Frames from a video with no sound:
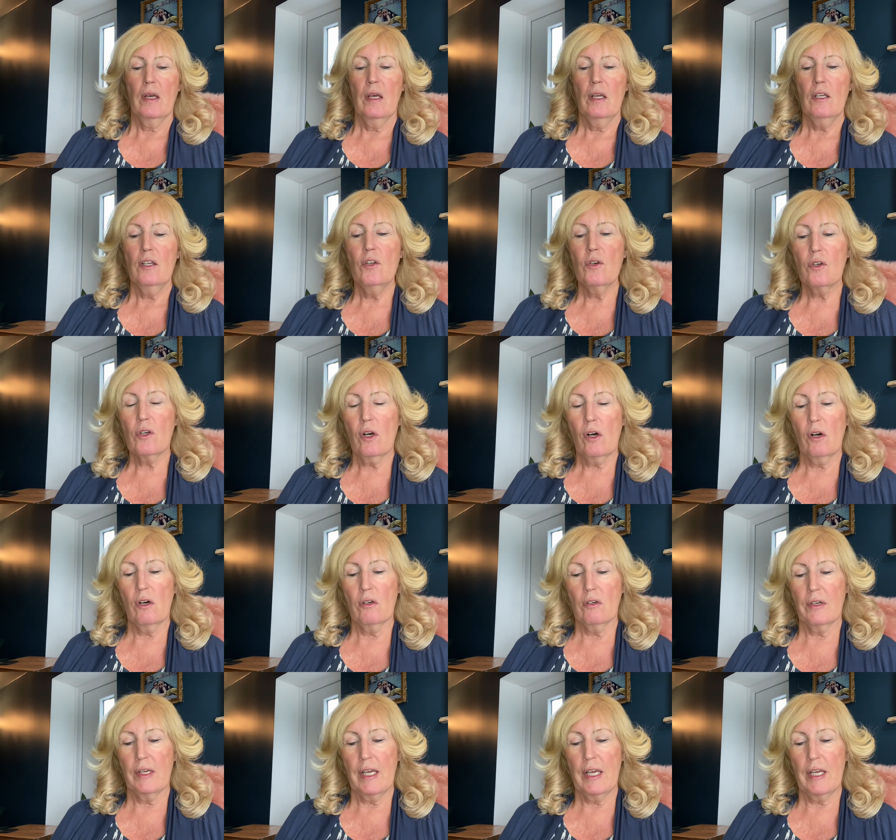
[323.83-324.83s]
Look,
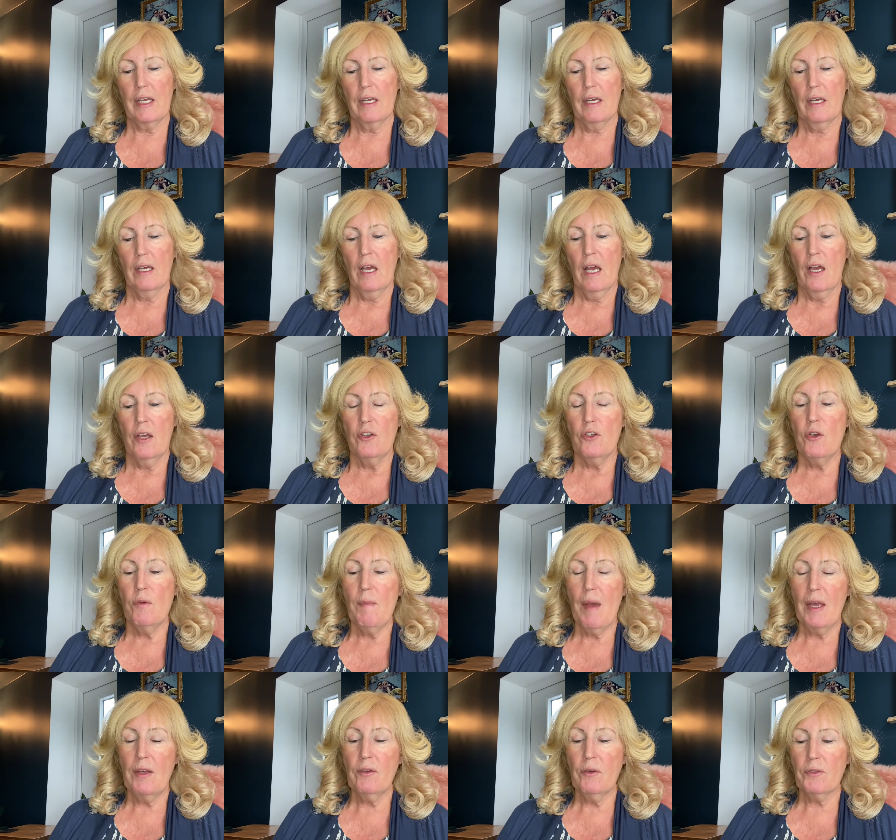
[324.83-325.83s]
Henri, you
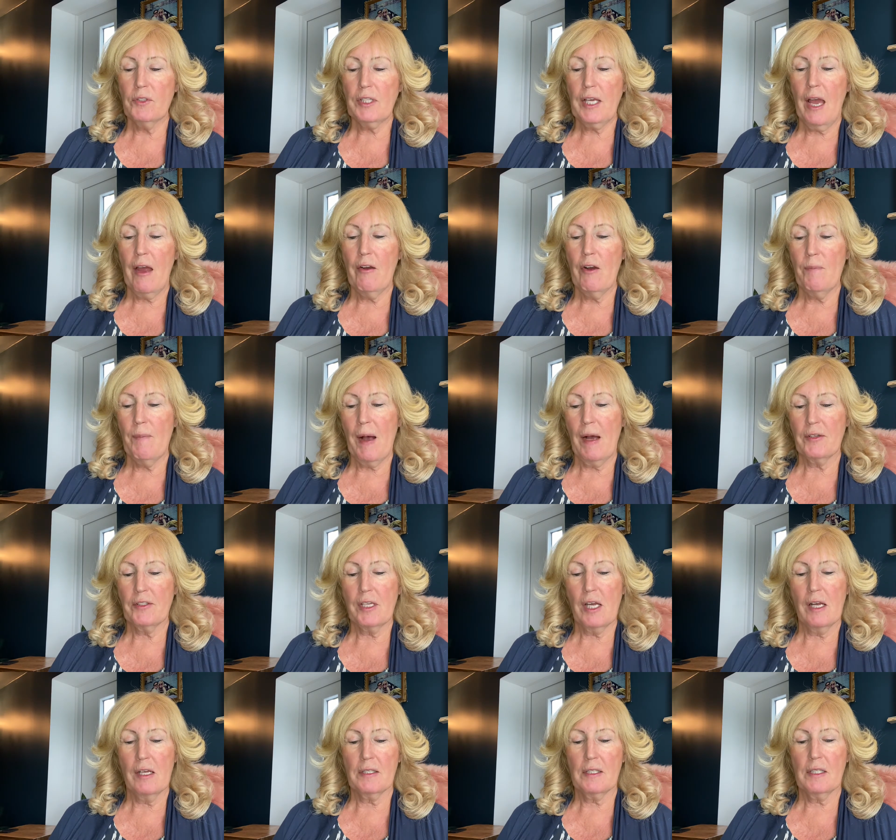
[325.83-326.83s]
may not care about
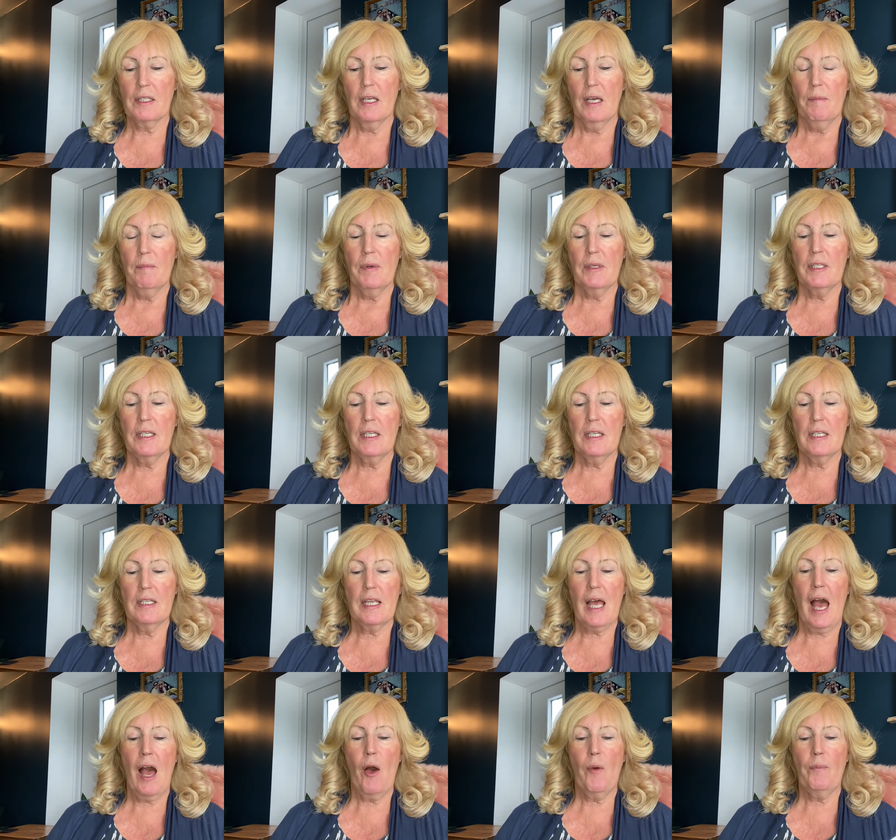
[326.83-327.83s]
us, but it is
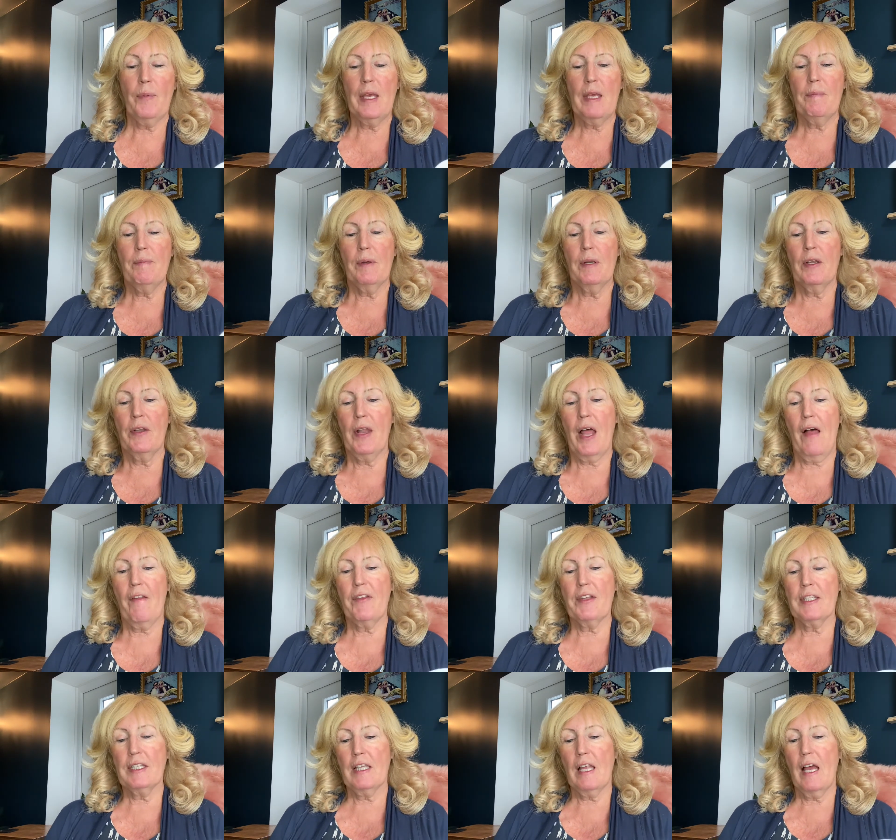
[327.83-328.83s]
our people and
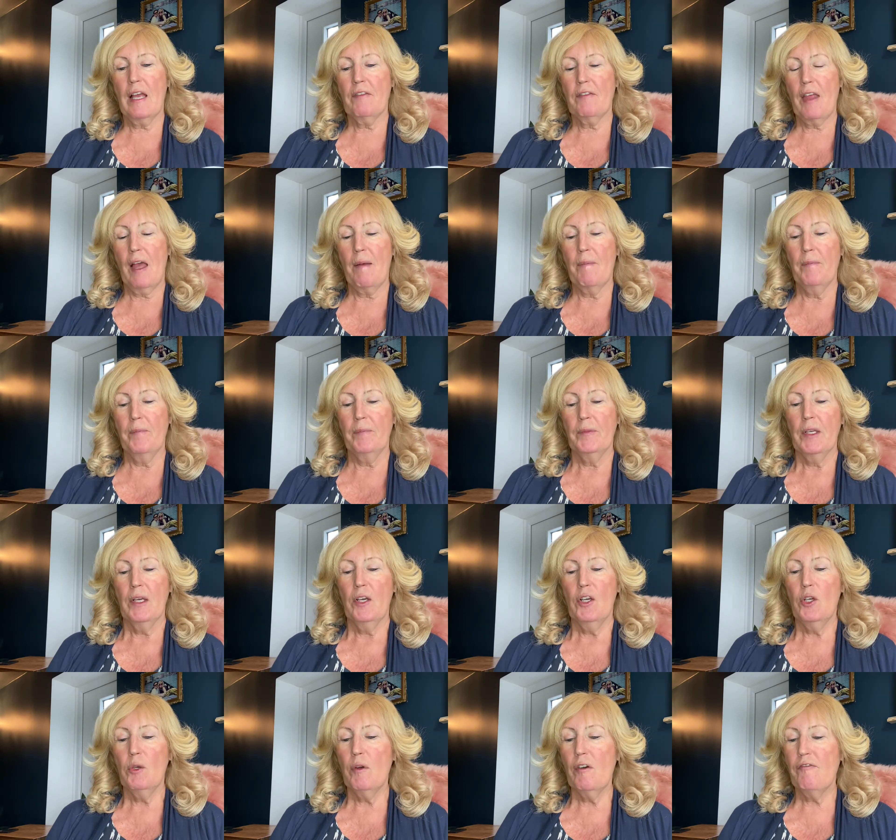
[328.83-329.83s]
others like them
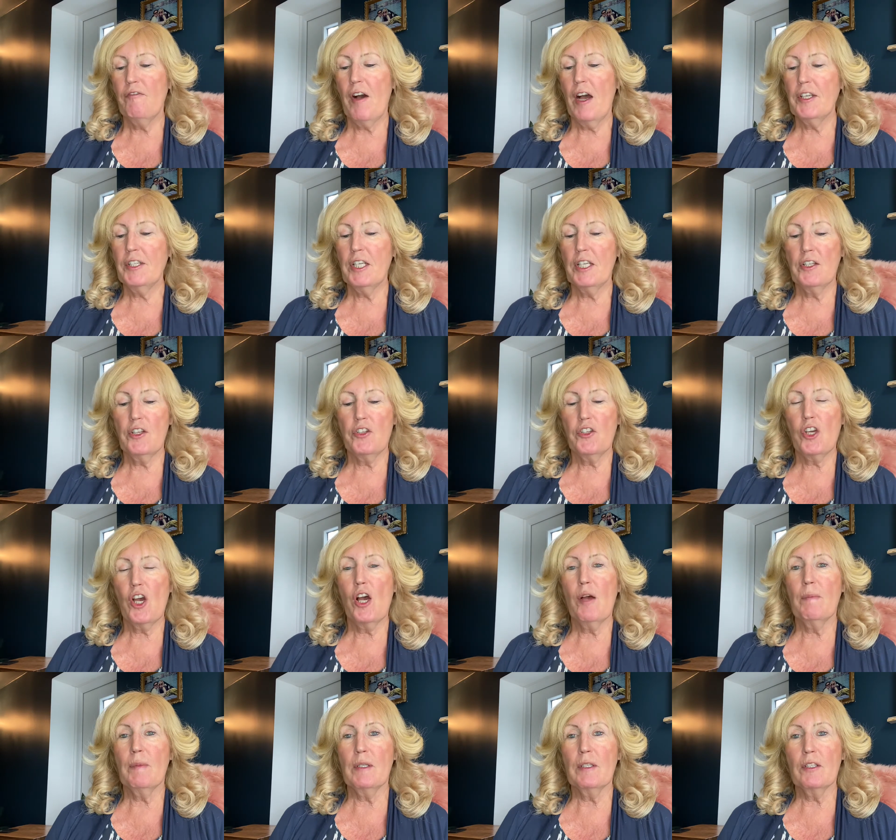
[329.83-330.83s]
who are fighting the
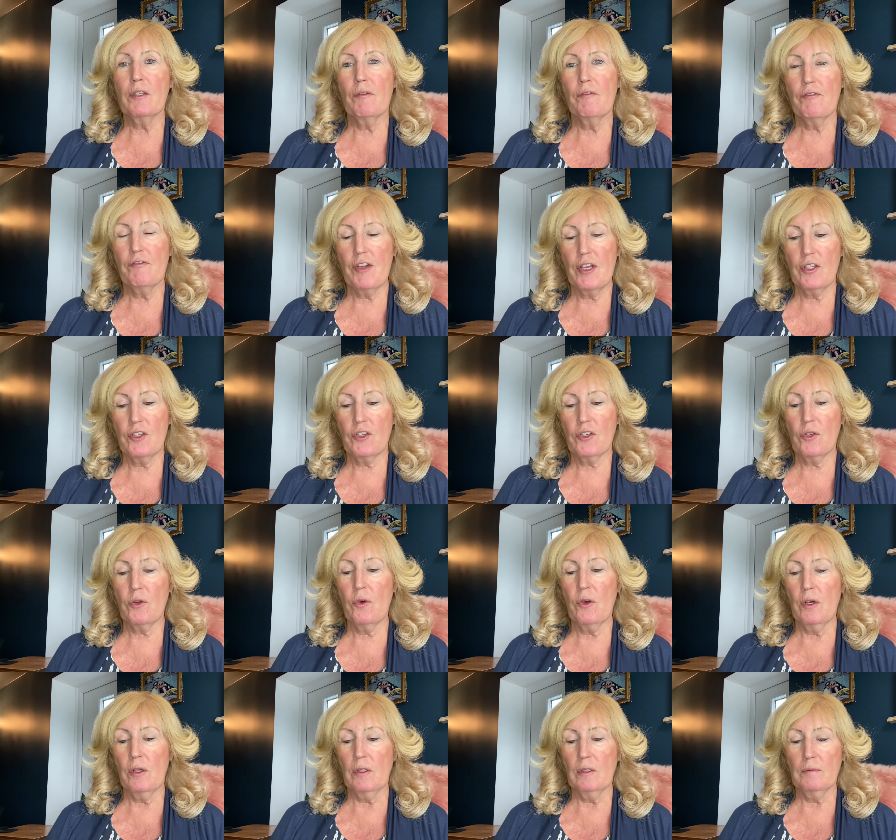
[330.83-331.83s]
Germans on French
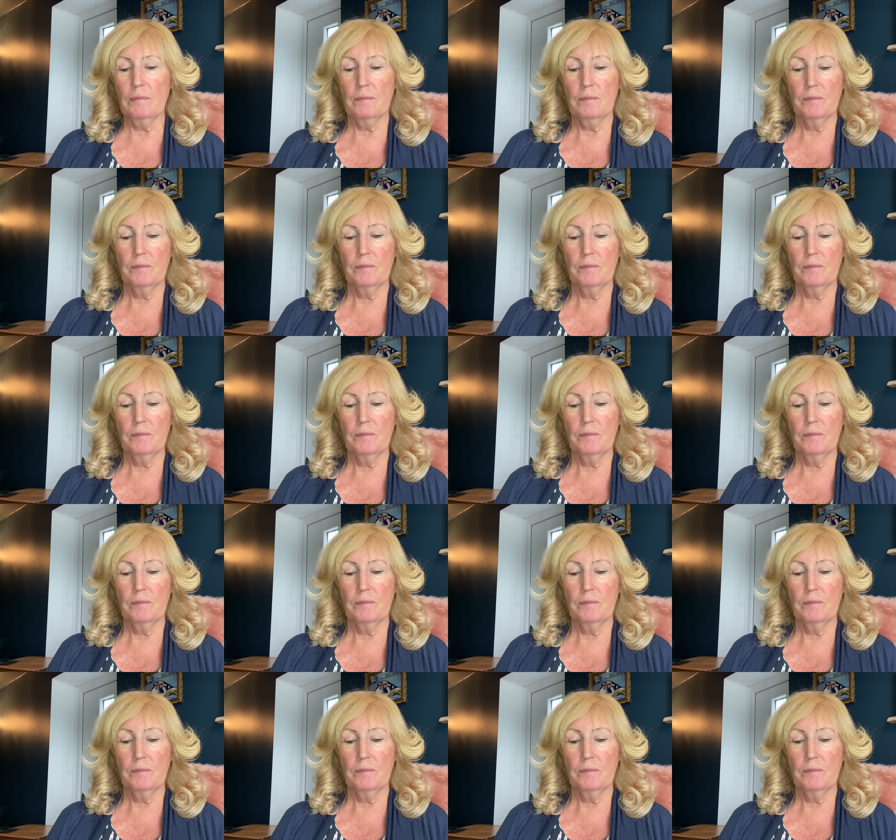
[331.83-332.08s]
soil.